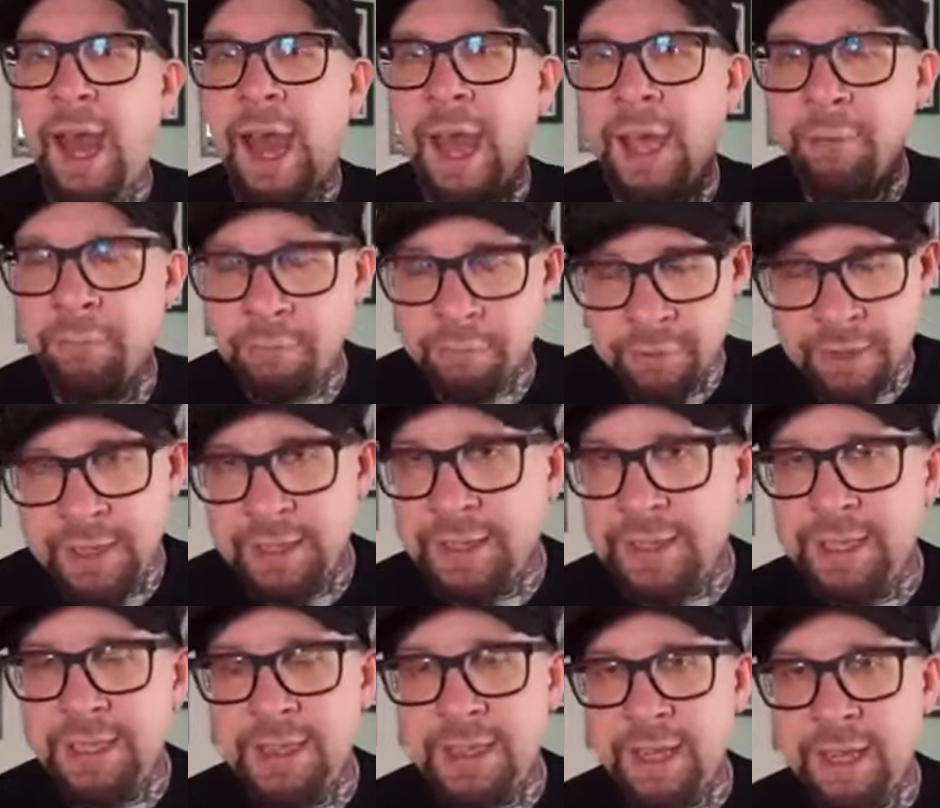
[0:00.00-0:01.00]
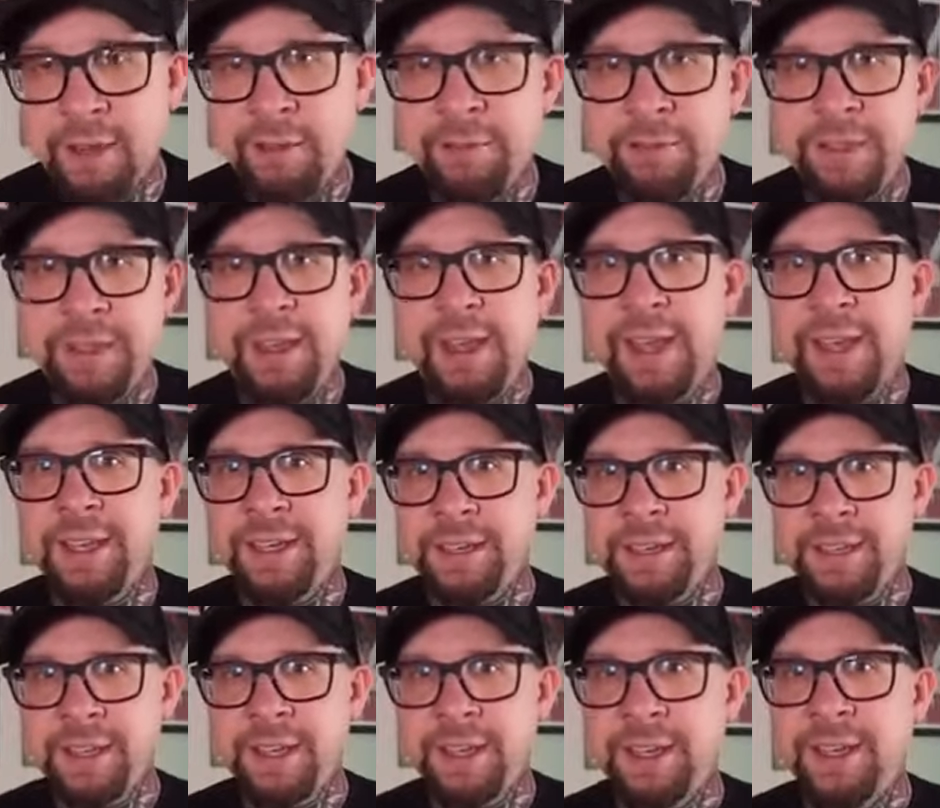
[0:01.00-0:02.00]
I really love the
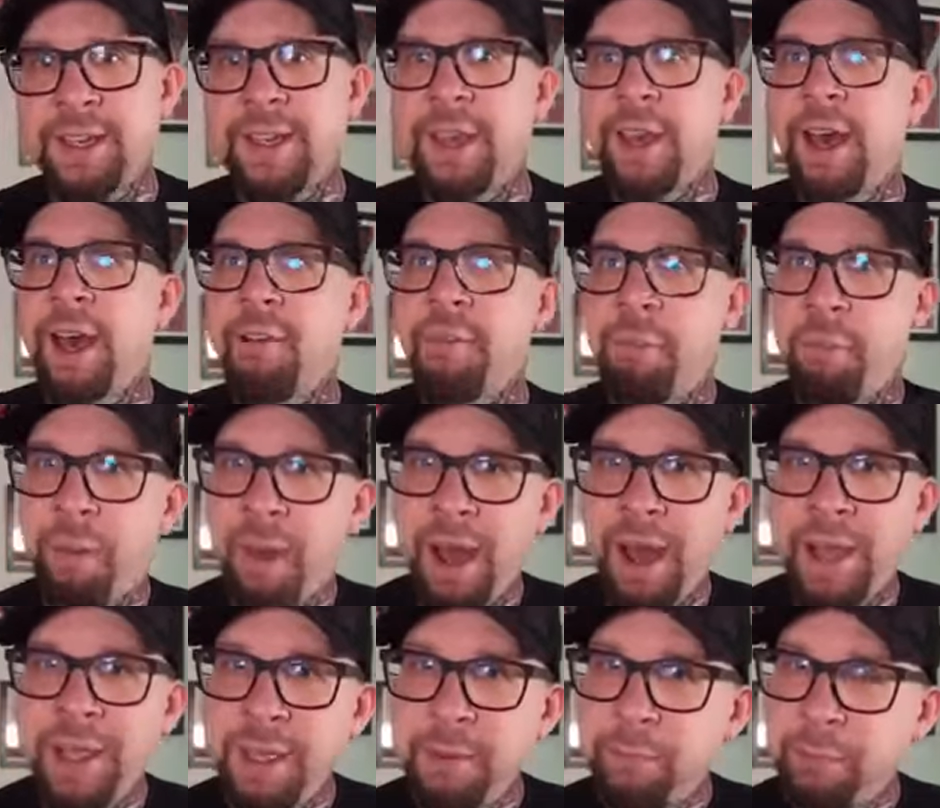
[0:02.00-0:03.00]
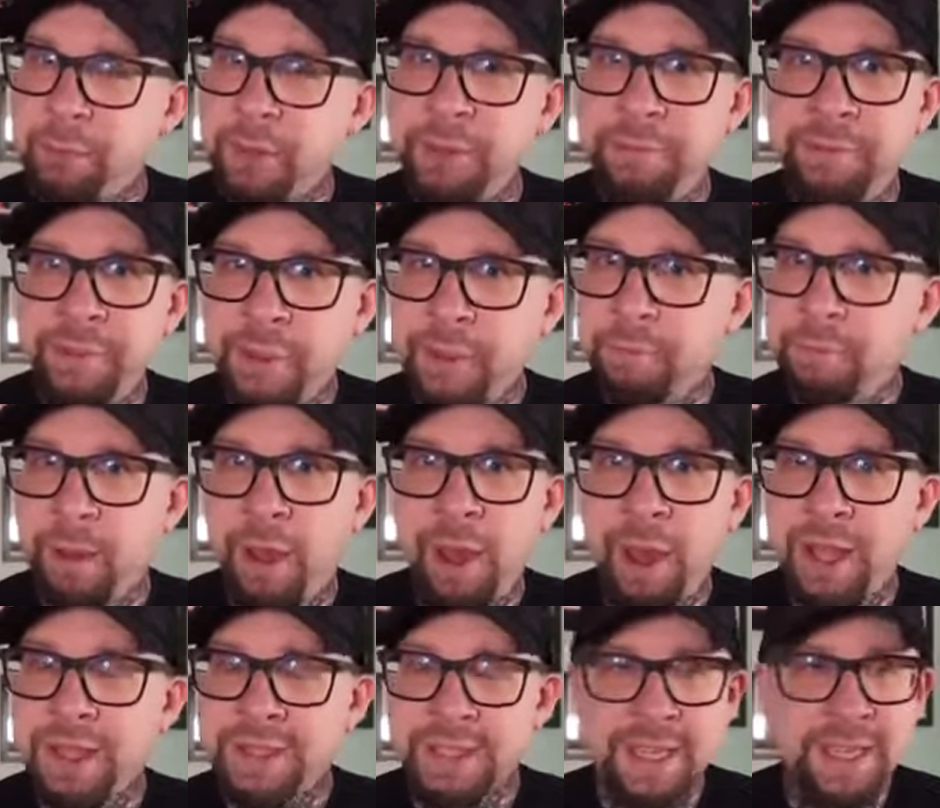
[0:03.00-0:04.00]
idea of buying pre-filled
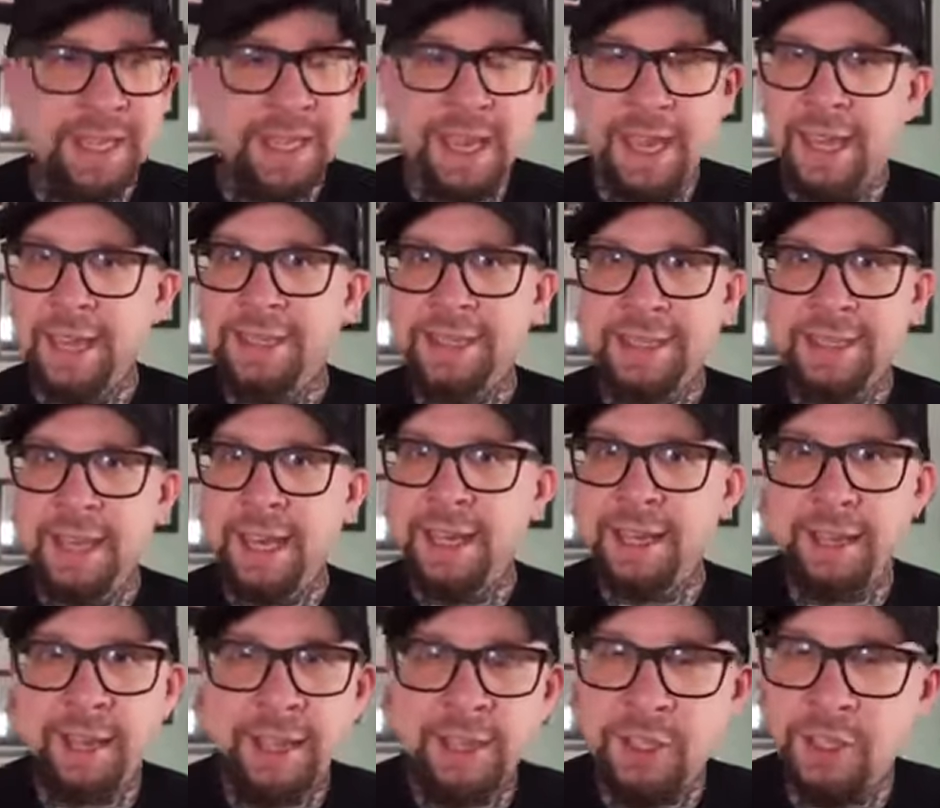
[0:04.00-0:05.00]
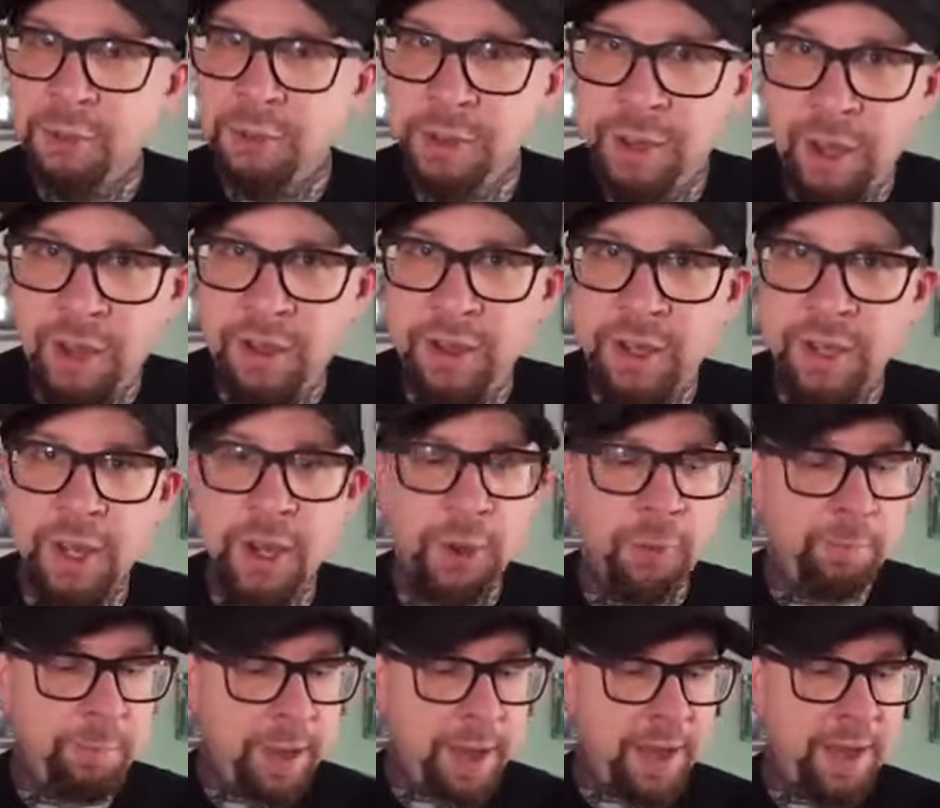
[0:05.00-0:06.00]
pods, like Kent said not too long ago,
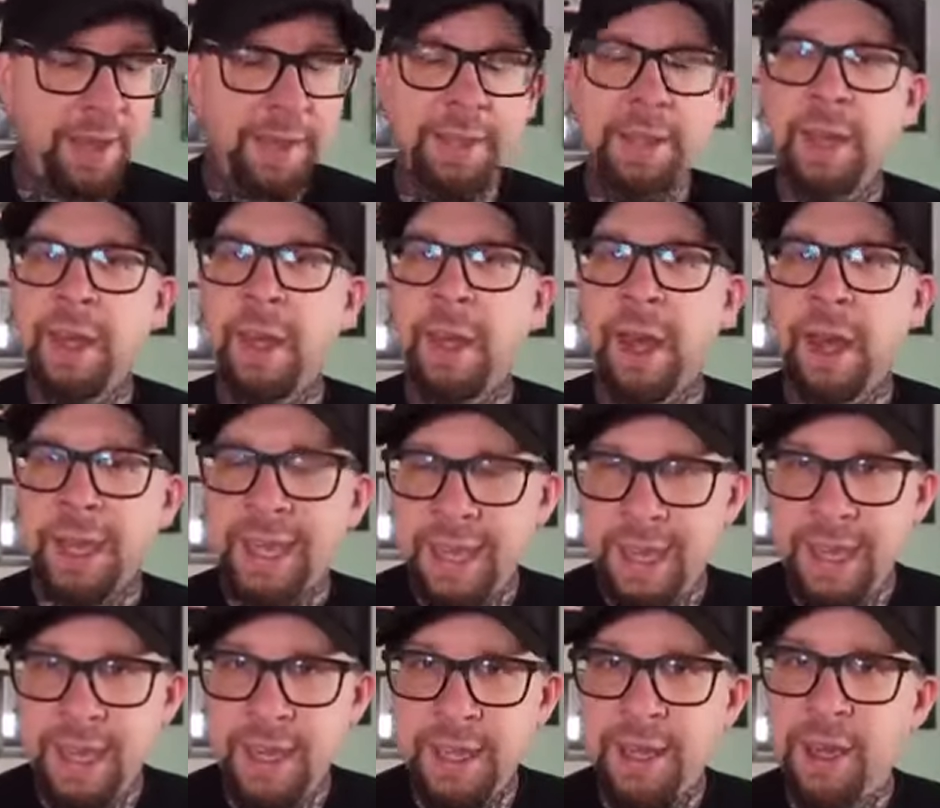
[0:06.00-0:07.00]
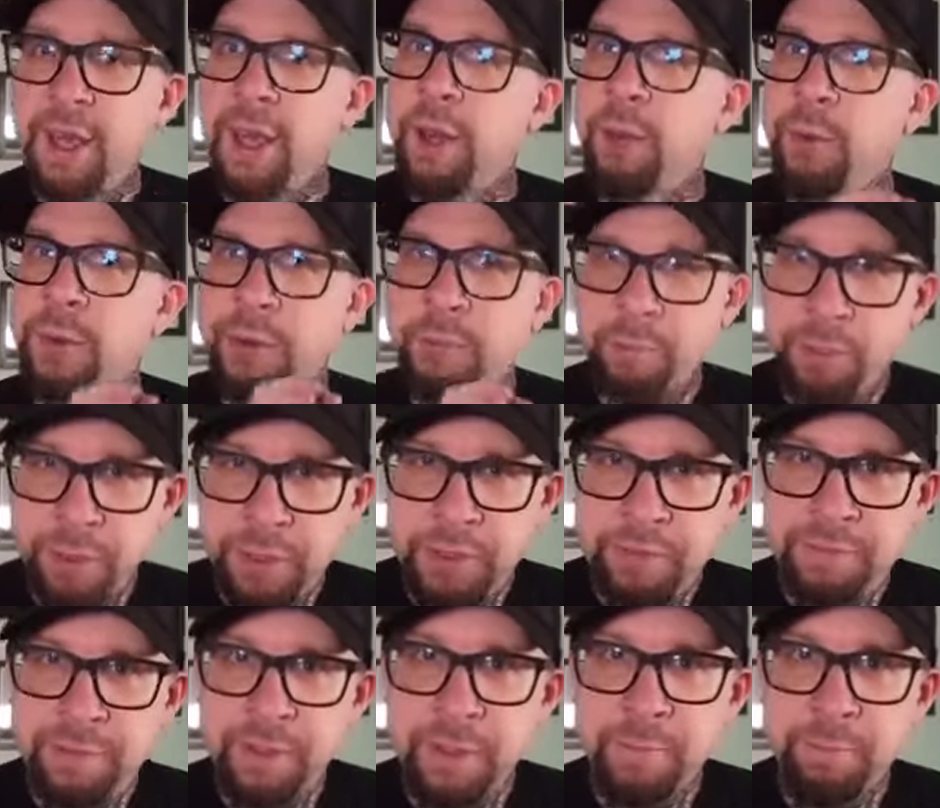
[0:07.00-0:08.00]
buying a kit with
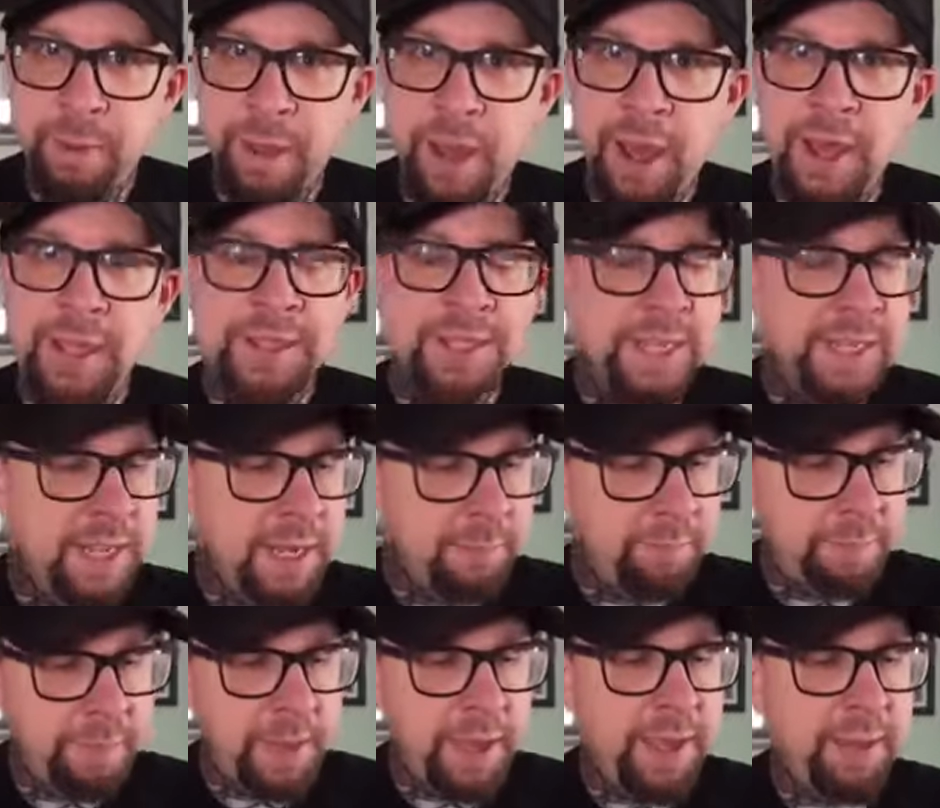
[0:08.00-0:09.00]
pre-filled pods and then